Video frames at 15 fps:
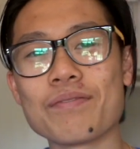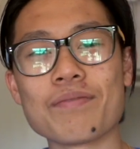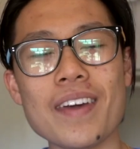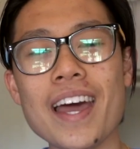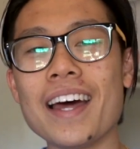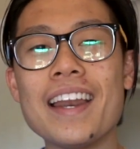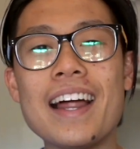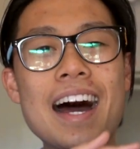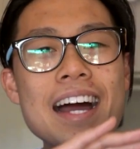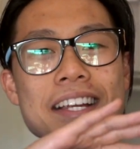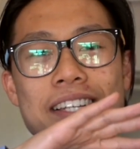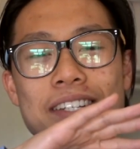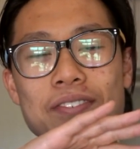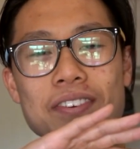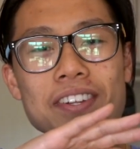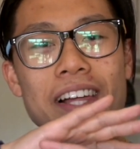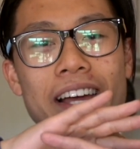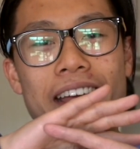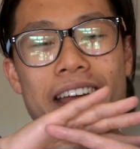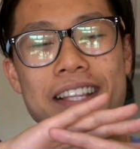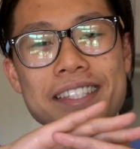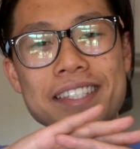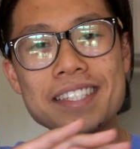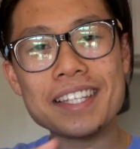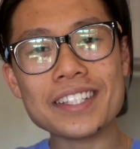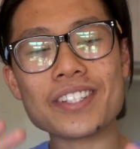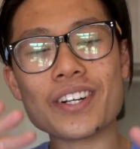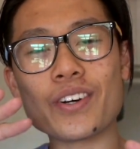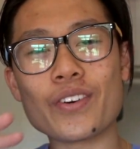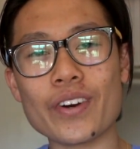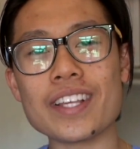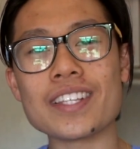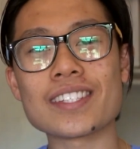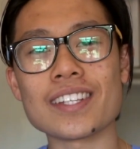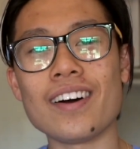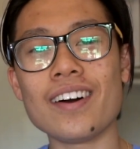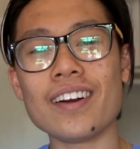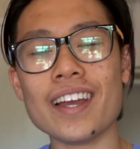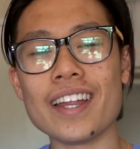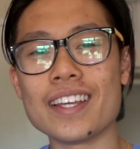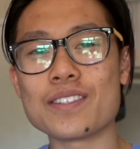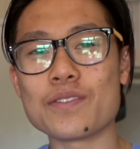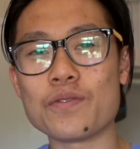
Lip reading: man, it's such a great song, and his